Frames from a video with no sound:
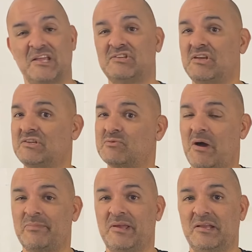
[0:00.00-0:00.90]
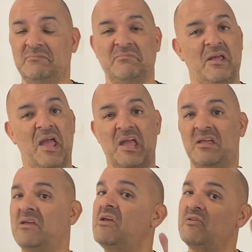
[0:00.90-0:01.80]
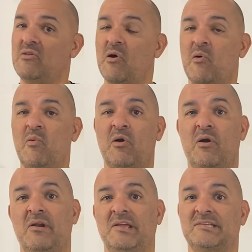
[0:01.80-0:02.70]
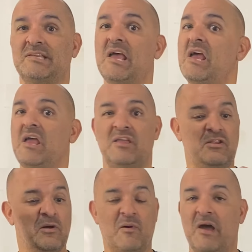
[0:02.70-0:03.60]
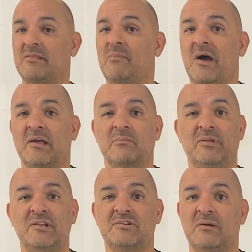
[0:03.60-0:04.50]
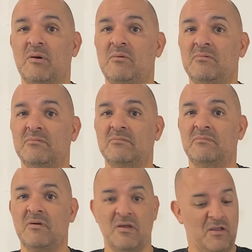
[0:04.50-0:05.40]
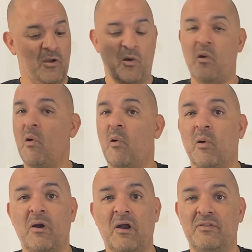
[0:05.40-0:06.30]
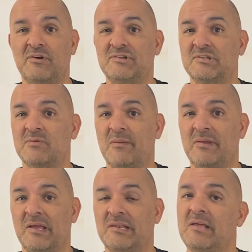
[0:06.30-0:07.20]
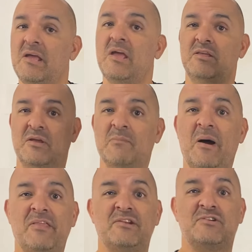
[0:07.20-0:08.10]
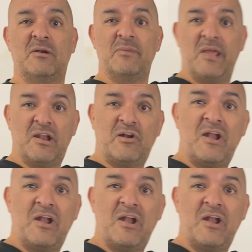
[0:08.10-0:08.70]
gen swap kit, hey, no worries. You don't have to buy a complete turbo or our third gen swap kit. You can buy the Turbonator